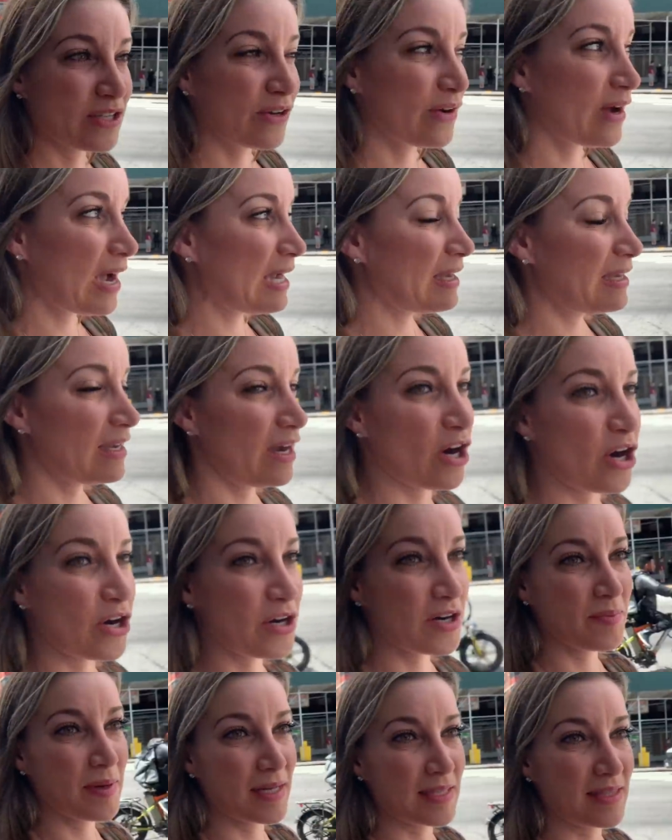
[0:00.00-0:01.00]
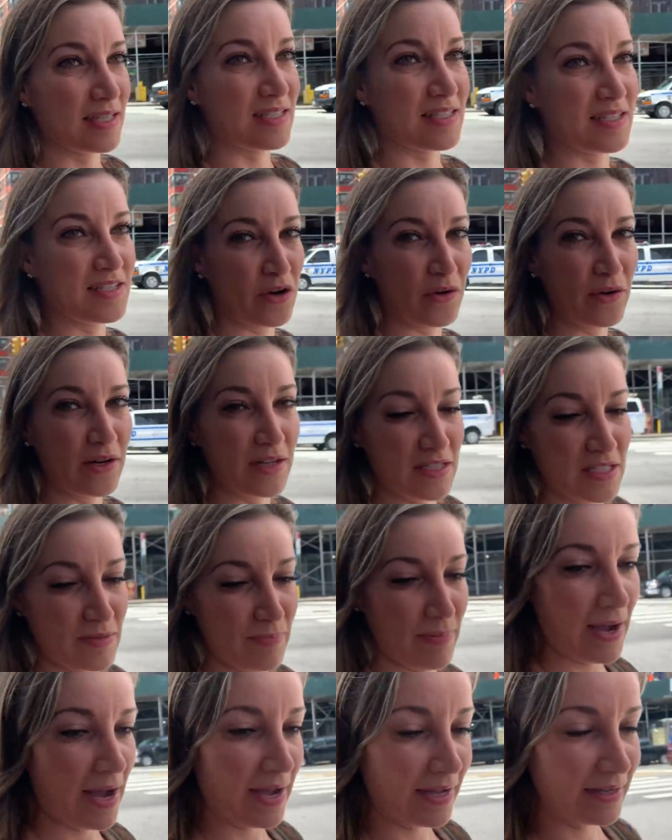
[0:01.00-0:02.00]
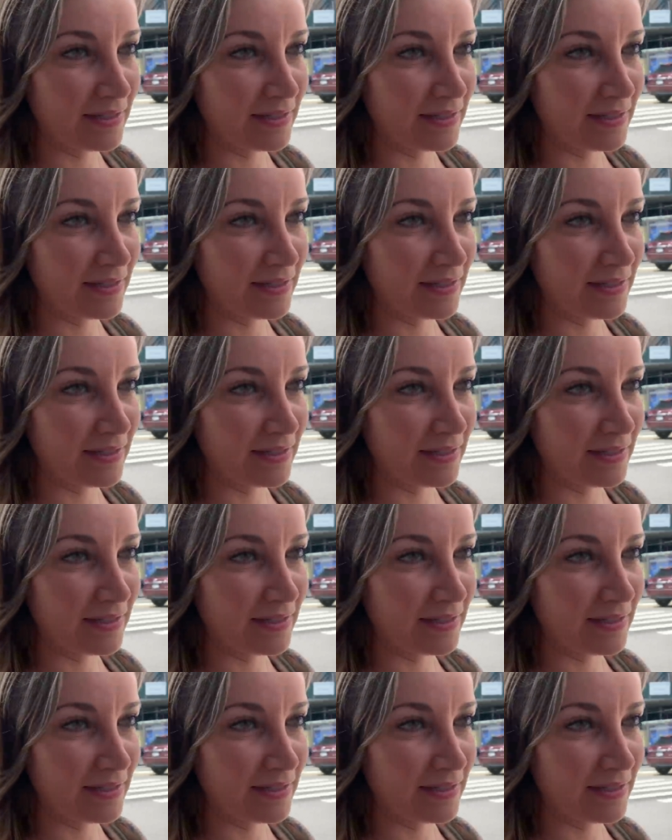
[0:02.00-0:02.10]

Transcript: So I heard about this donut spot.